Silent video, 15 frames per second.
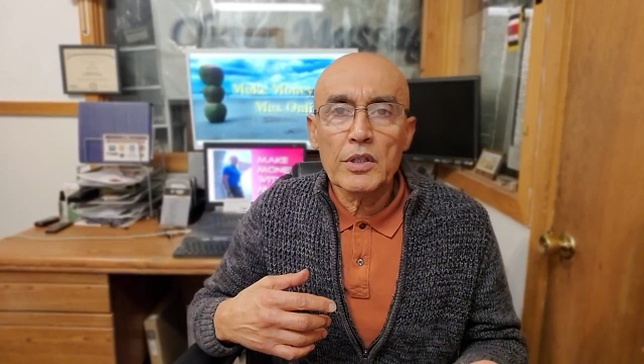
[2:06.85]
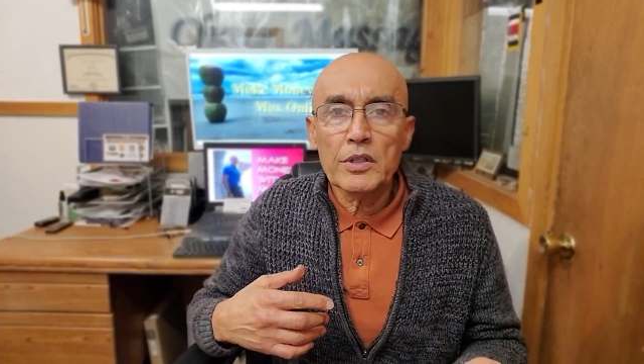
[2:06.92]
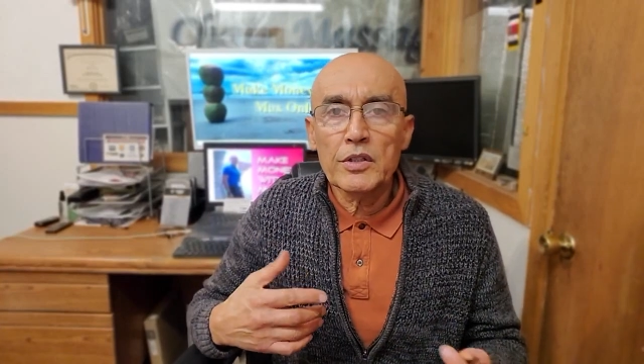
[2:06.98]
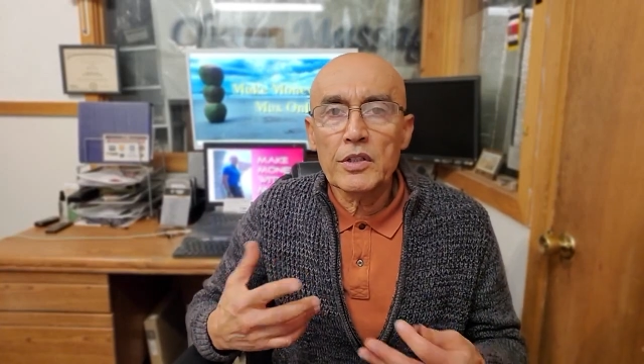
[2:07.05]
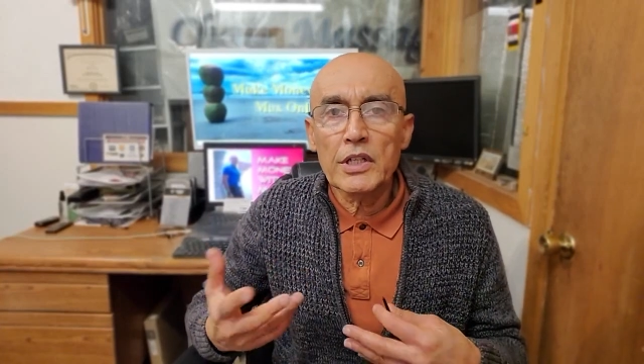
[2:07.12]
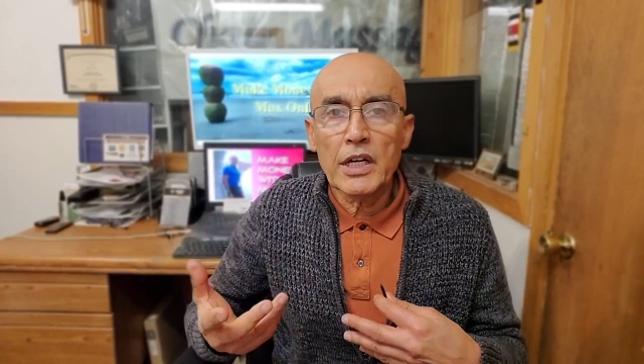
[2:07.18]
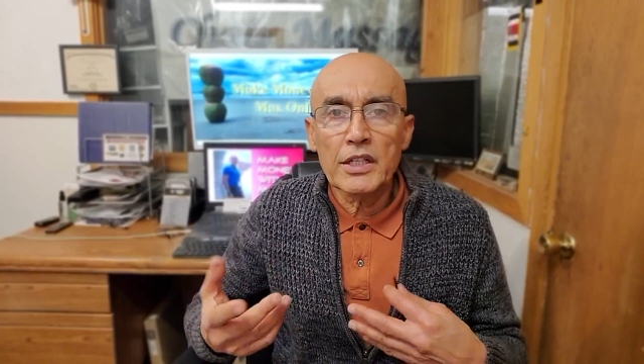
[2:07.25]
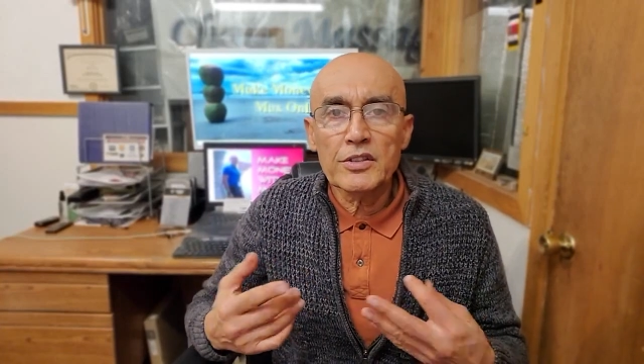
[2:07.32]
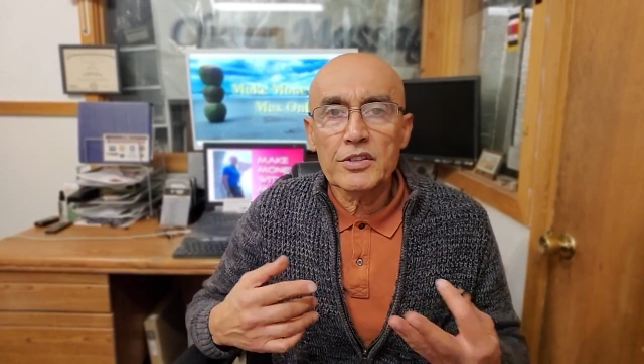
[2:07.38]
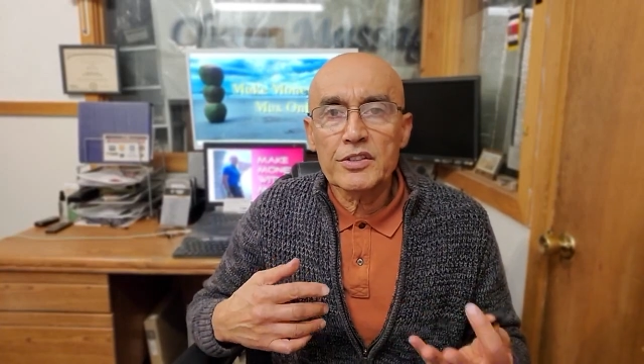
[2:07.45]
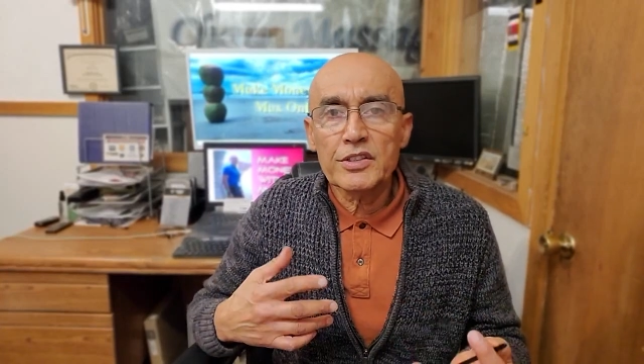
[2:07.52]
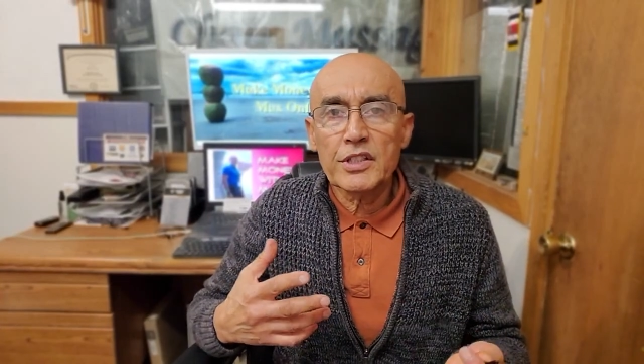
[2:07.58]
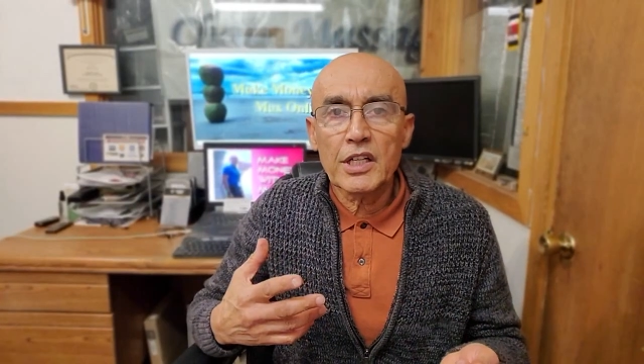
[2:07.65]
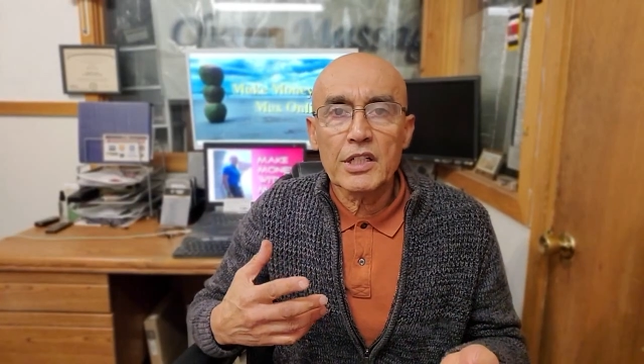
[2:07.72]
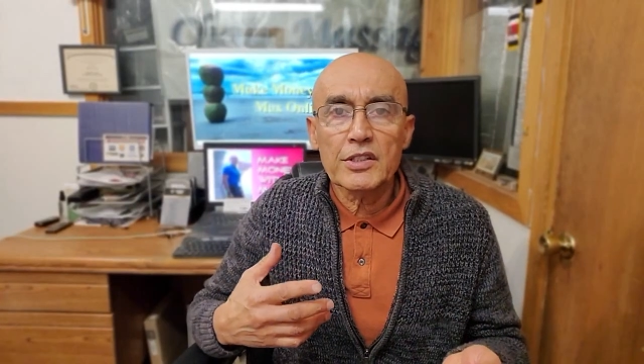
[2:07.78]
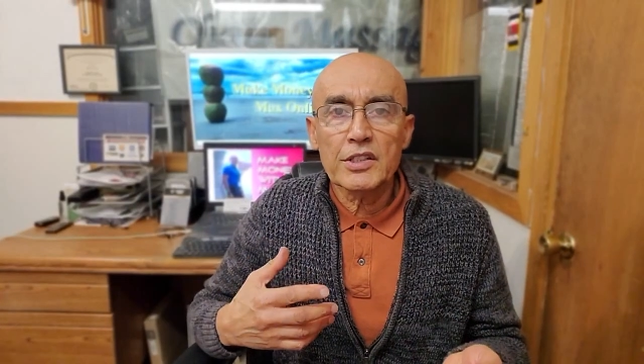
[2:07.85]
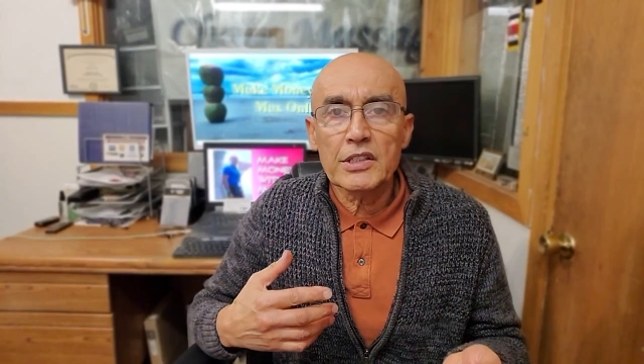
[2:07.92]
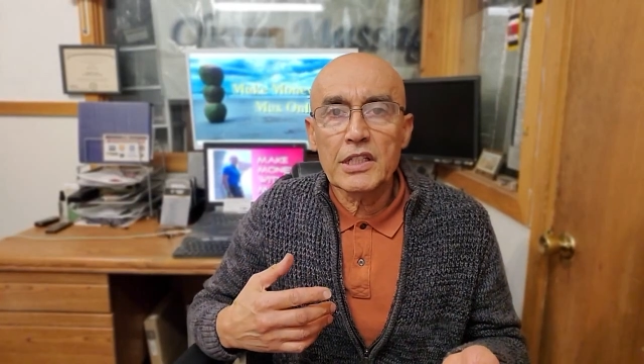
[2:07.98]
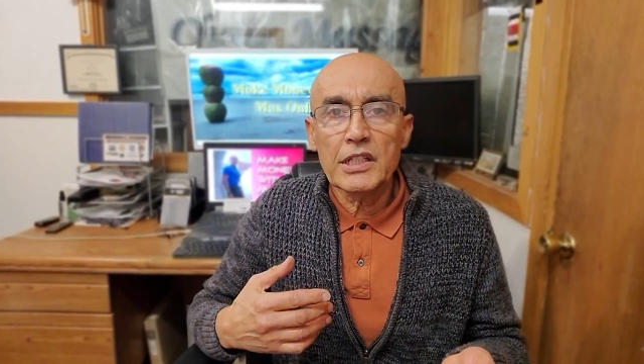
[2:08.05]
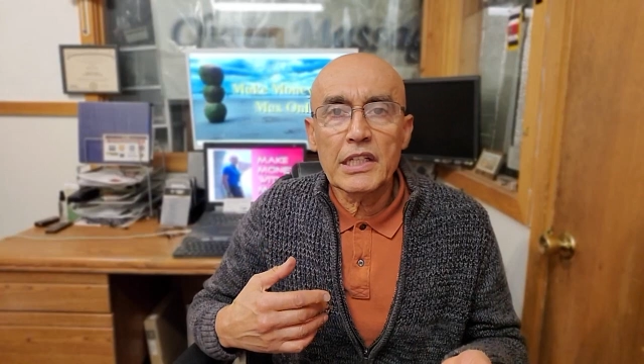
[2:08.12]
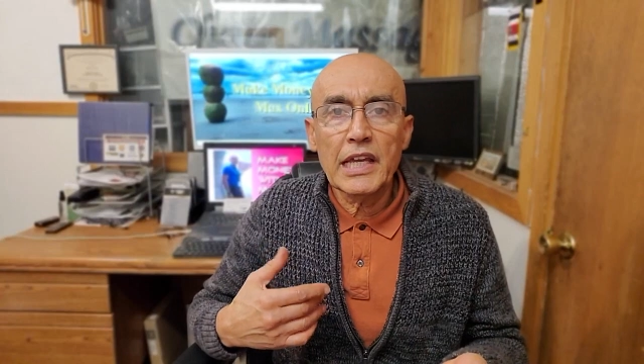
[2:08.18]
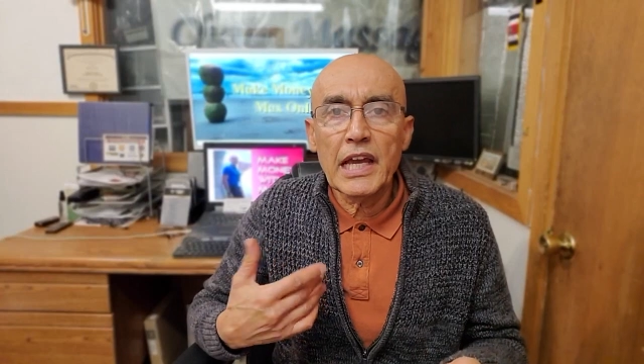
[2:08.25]
and you guys discuss, and
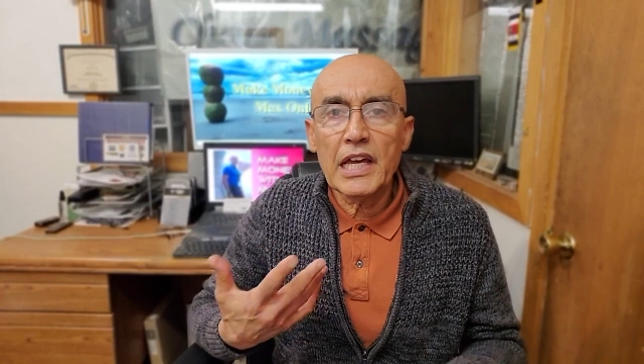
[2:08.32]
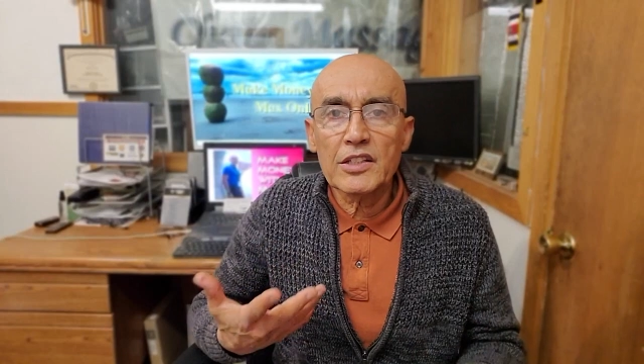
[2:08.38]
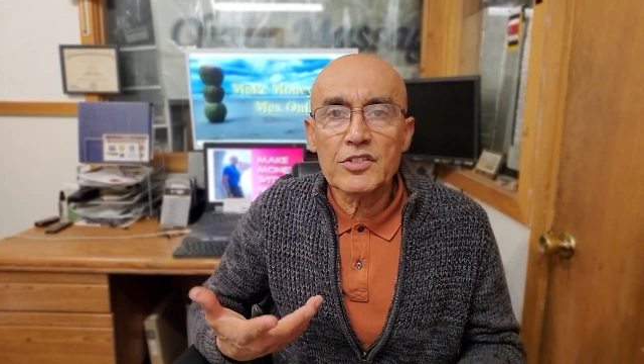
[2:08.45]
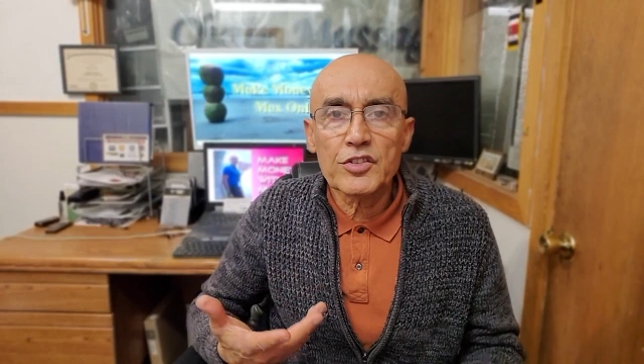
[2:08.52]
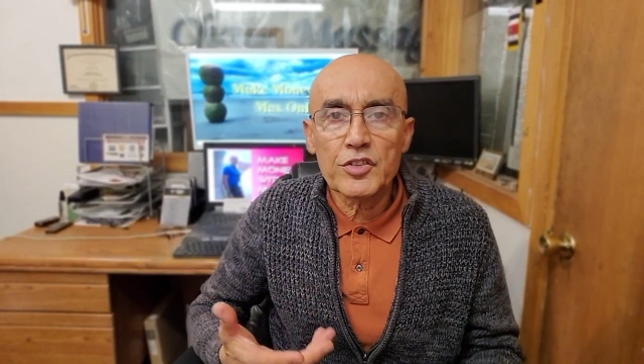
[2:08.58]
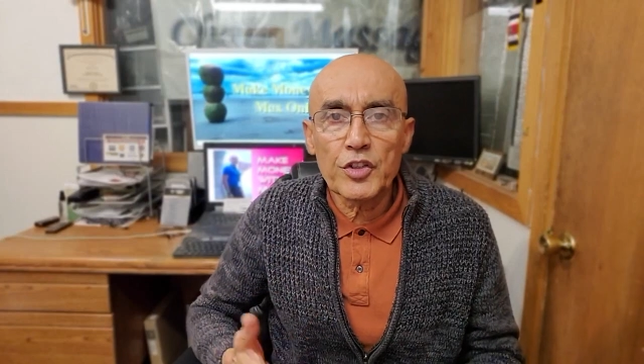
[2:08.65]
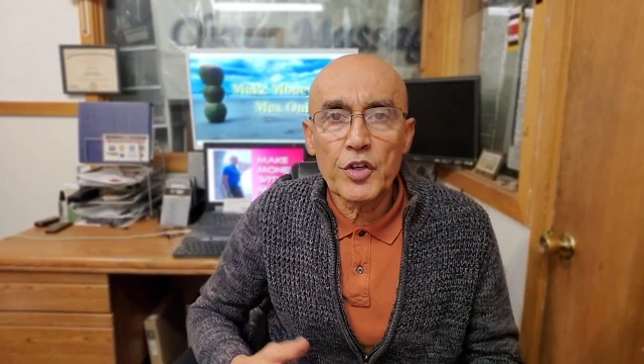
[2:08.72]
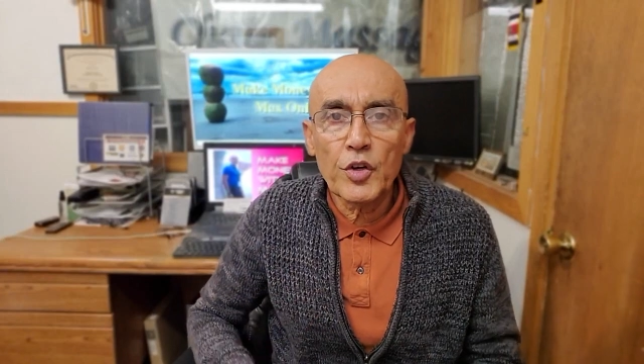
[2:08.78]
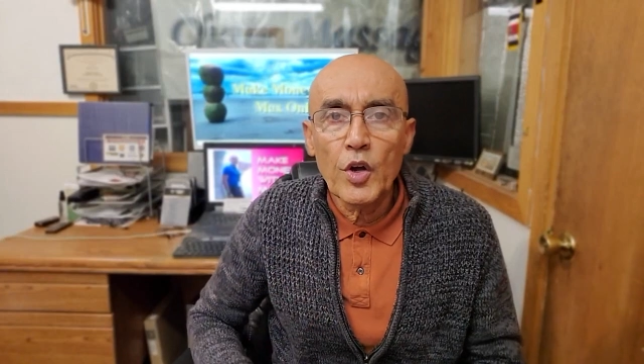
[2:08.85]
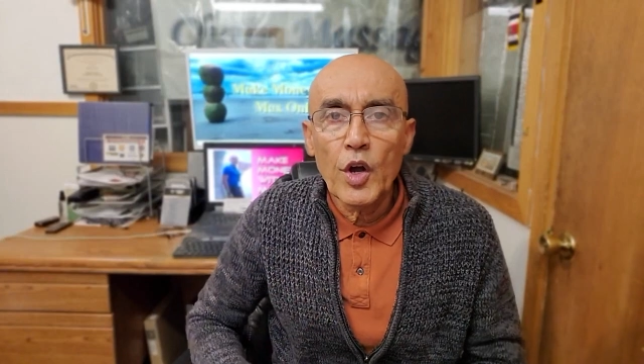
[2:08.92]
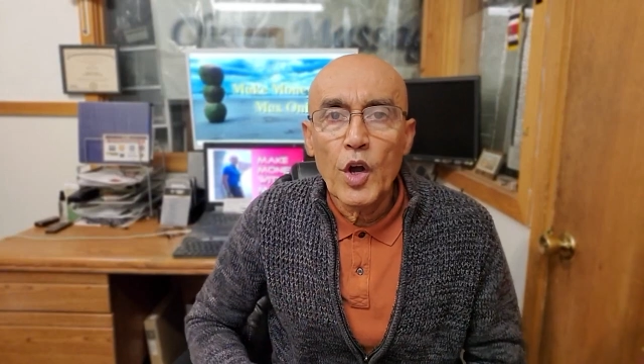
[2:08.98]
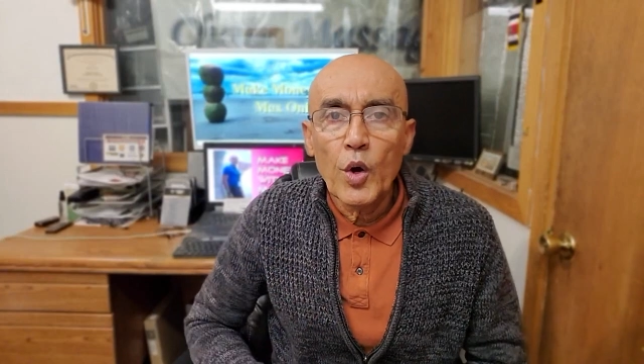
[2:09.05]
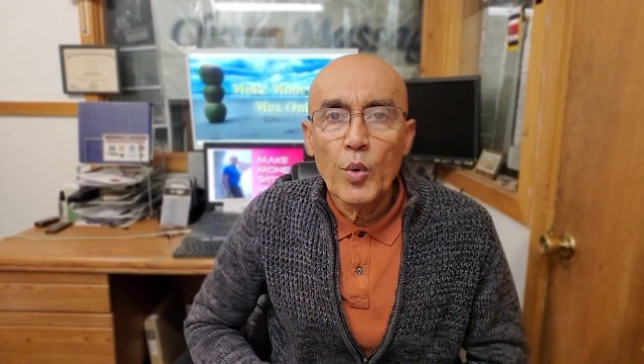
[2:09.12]
then he asks you,